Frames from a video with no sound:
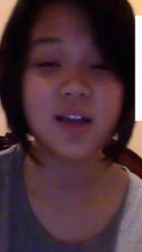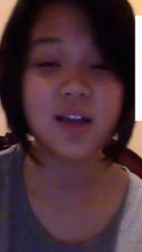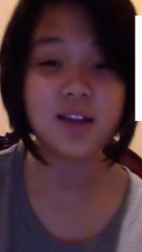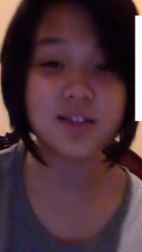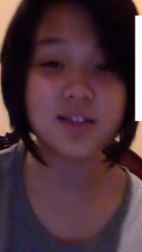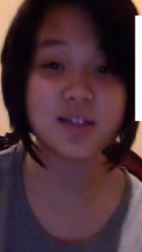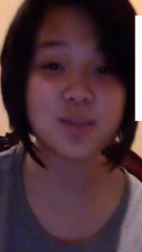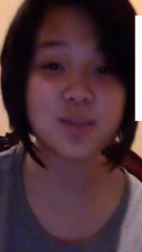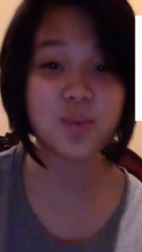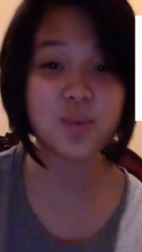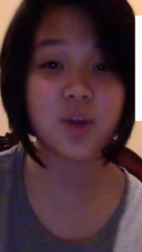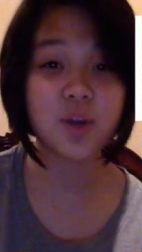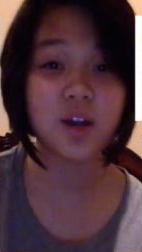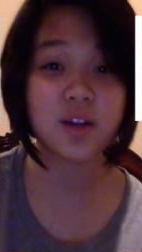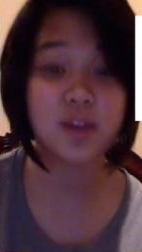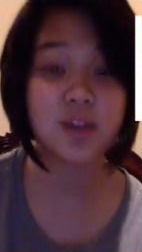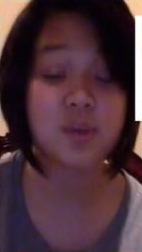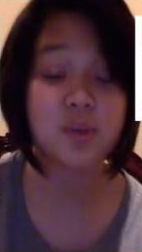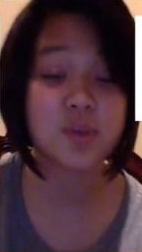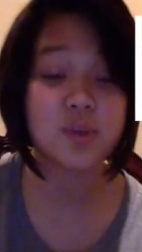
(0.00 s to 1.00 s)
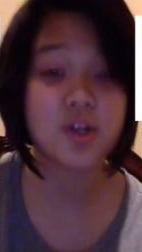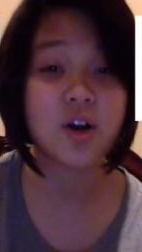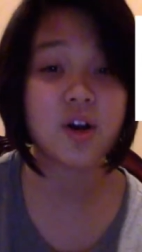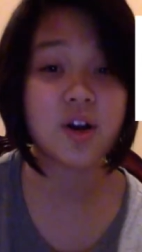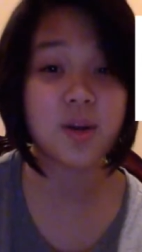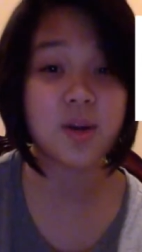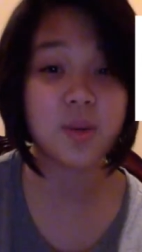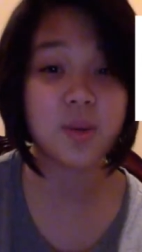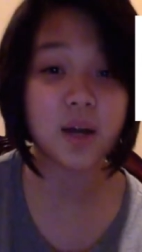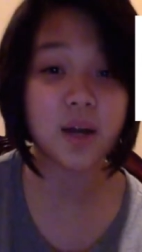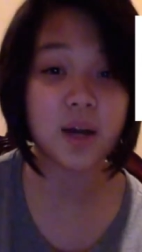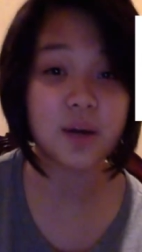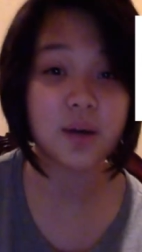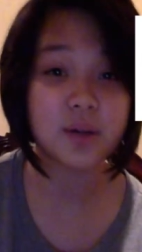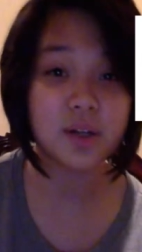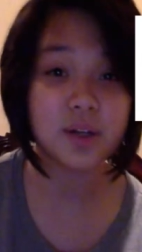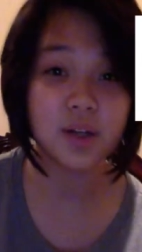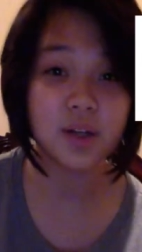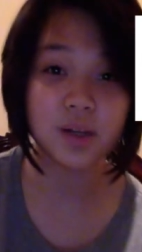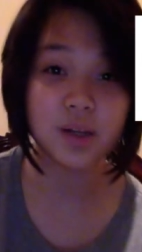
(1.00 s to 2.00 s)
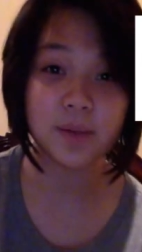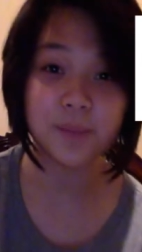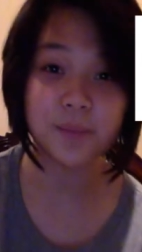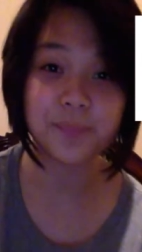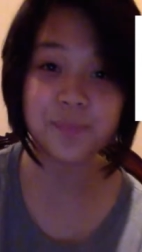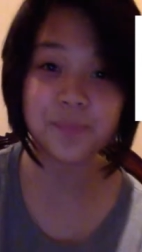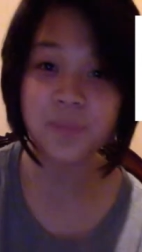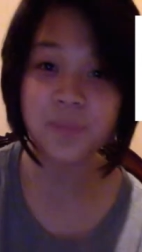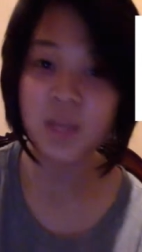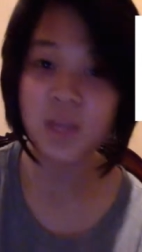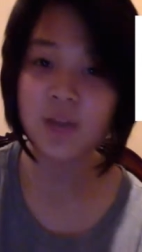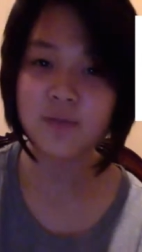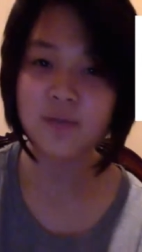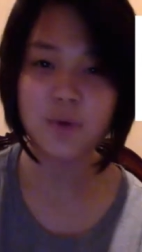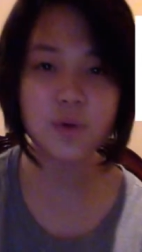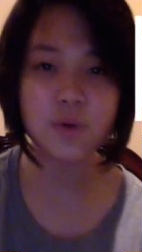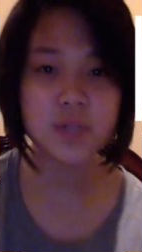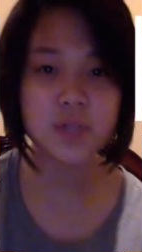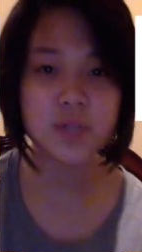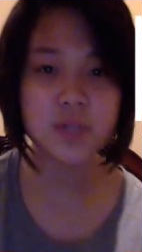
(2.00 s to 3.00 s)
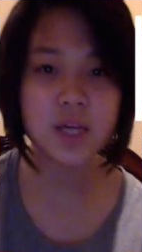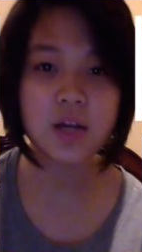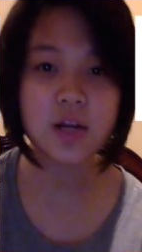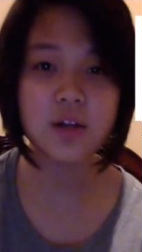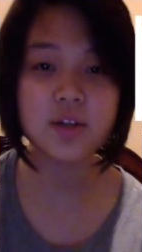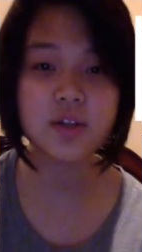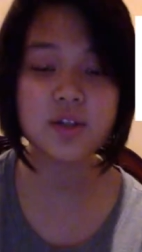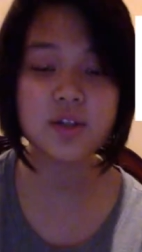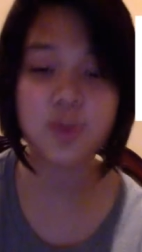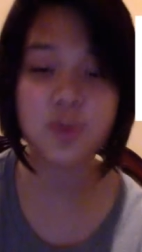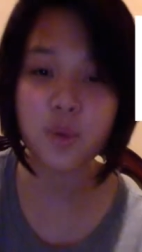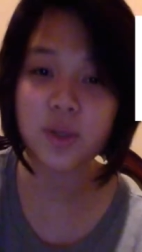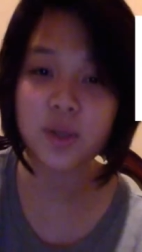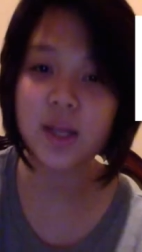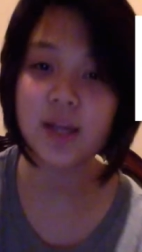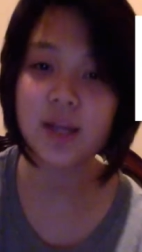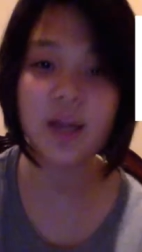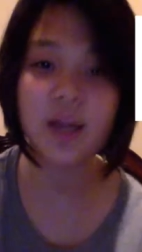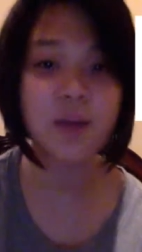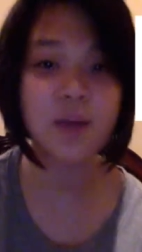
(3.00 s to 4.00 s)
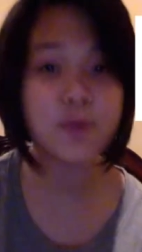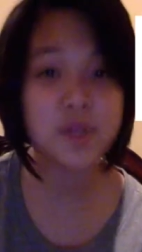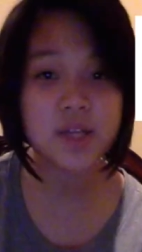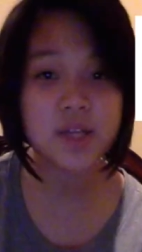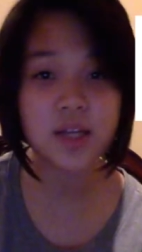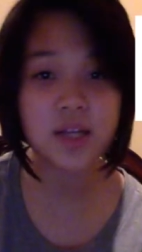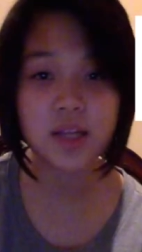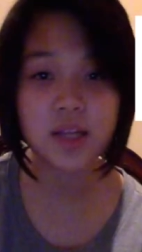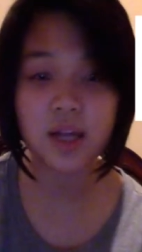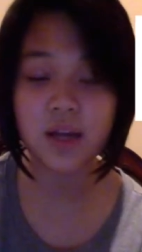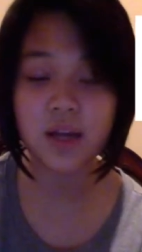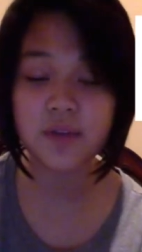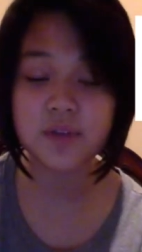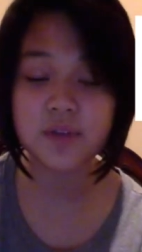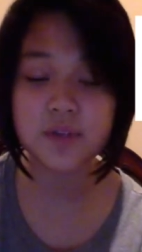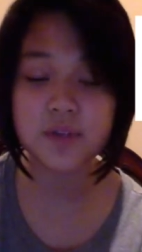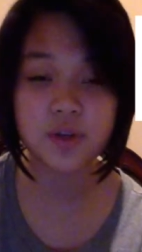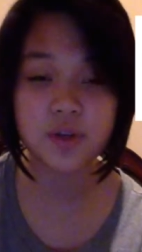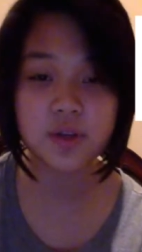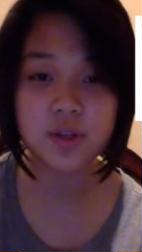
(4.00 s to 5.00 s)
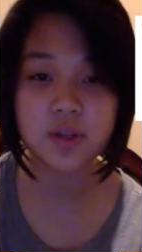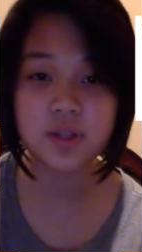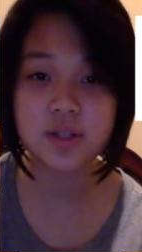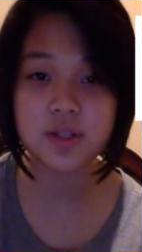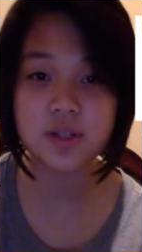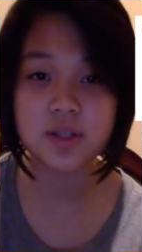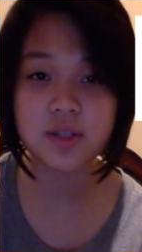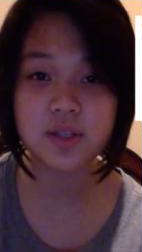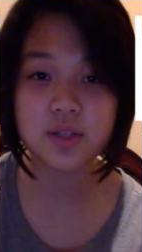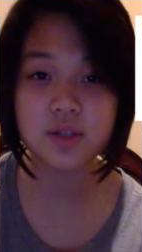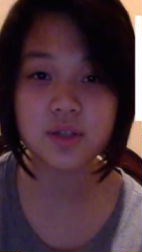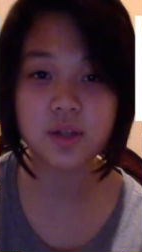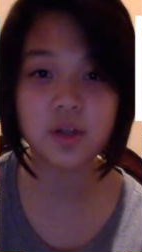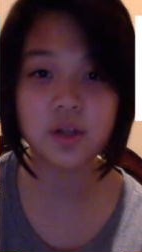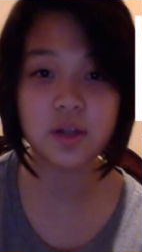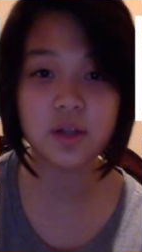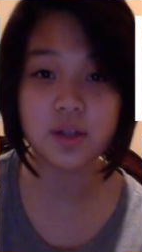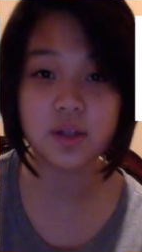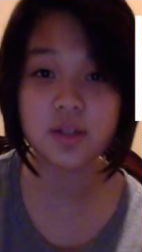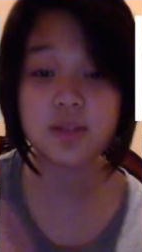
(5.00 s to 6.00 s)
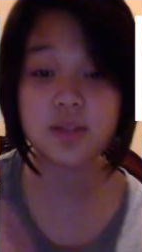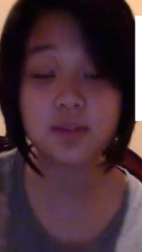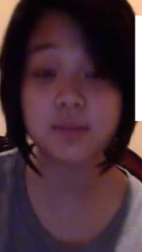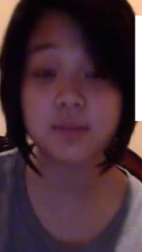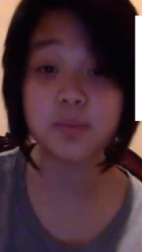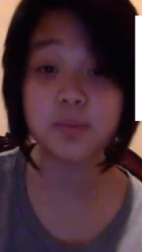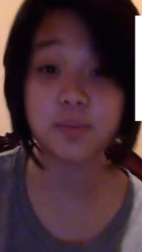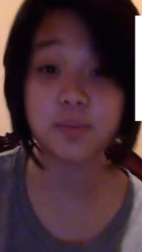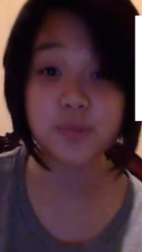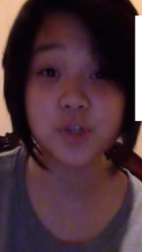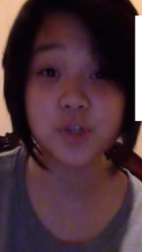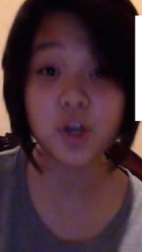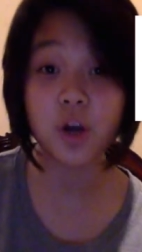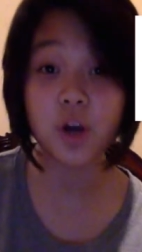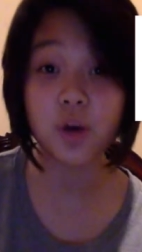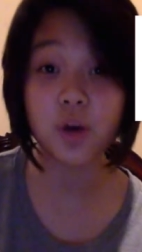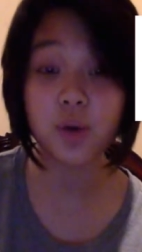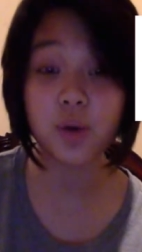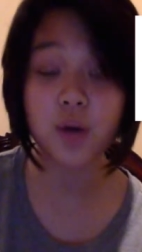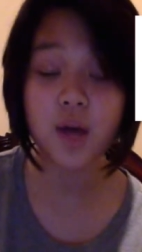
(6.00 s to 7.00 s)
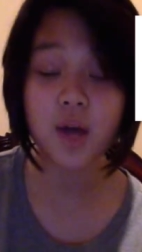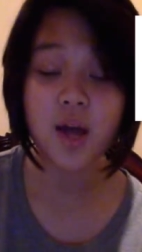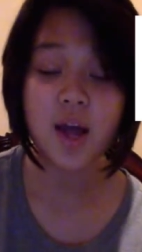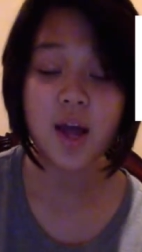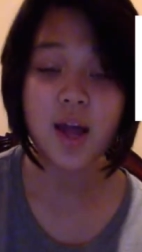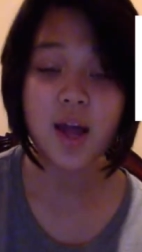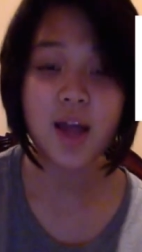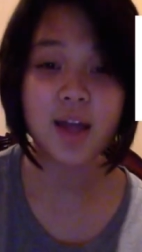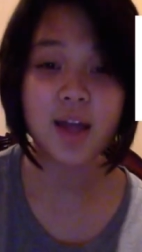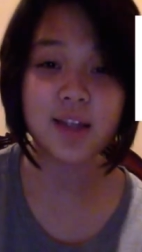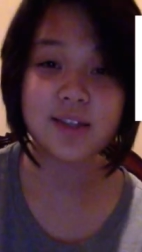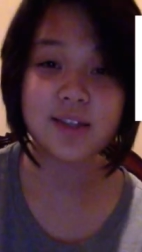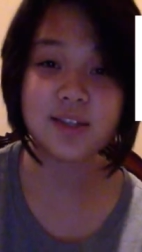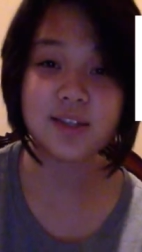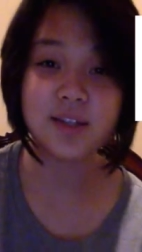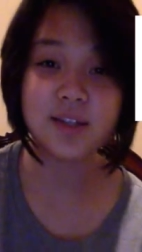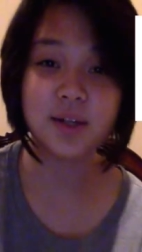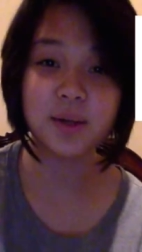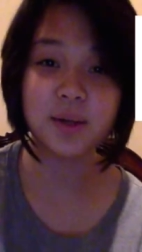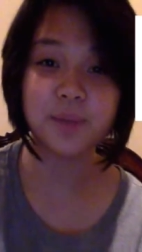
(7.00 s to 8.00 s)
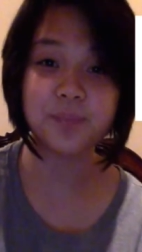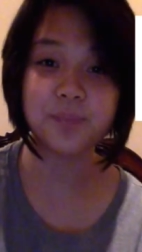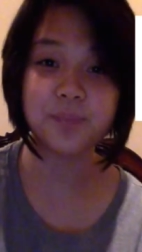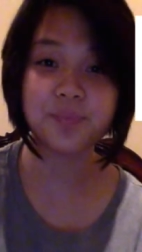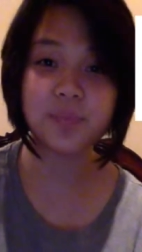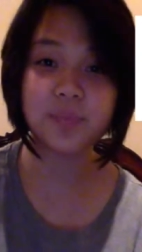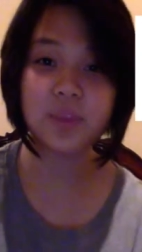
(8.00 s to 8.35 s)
This is where they would talk about um, folk tales or like everyday lives during this uh, this show. And um,